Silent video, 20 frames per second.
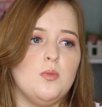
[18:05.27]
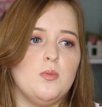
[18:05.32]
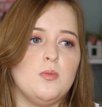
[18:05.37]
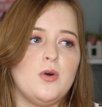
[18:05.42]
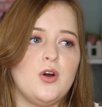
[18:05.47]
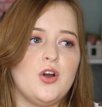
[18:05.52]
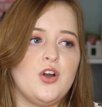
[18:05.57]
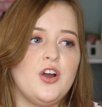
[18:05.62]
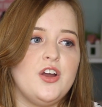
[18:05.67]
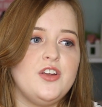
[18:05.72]

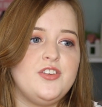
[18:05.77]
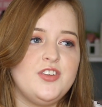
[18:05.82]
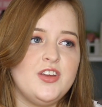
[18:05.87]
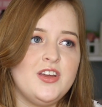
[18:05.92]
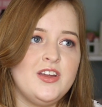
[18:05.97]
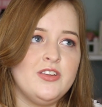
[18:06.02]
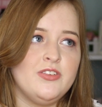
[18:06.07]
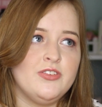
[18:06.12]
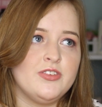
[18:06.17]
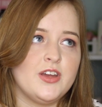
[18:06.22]
my
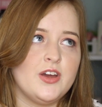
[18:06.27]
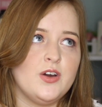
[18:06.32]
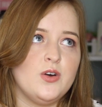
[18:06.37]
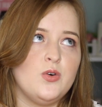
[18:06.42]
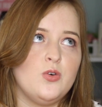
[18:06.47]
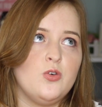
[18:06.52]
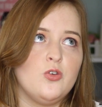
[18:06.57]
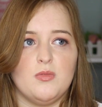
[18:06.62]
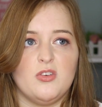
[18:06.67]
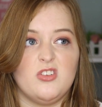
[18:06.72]
IT
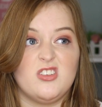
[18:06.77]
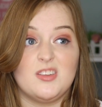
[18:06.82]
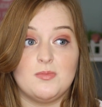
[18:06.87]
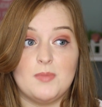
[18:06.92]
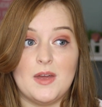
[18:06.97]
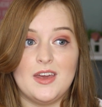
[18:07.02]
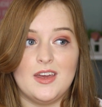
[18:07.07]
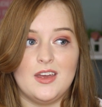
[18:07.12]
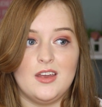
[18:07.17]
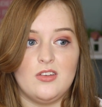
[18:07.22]
skills, my
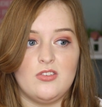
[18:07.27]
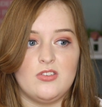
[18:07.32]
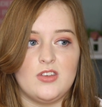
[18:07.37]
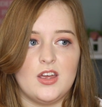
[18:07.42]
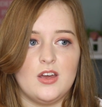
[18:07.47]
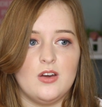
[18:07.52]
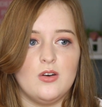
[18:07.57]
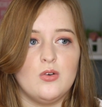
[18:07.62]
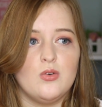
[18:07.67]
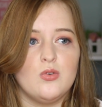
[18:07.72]
speaking
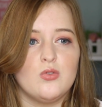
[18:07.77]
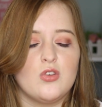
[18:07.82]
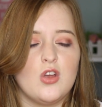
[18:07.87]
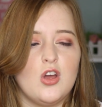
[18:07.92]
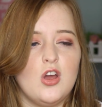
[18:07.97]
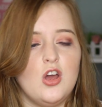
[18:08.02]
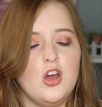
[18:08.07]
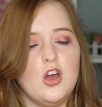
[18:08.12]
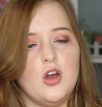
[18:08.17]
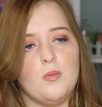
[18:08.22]
skills,
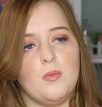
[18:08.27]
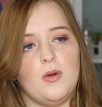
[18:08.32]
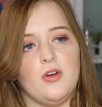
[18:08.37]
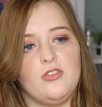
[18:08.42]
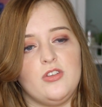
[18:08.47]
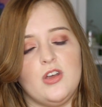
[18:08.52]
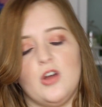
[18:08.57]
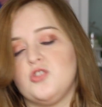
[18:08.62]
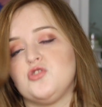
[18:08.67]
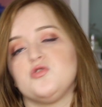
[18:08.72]
my
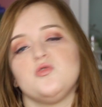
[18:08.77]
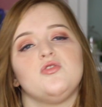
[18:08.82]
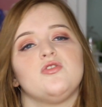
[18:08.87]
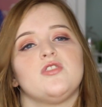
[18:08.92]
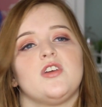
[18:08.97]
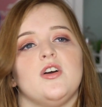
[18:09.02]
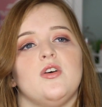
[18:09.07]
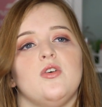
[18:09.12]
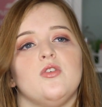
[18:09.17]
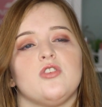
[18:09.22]
social
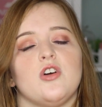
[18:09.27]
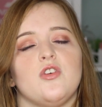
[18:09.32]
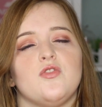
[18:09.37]
skills.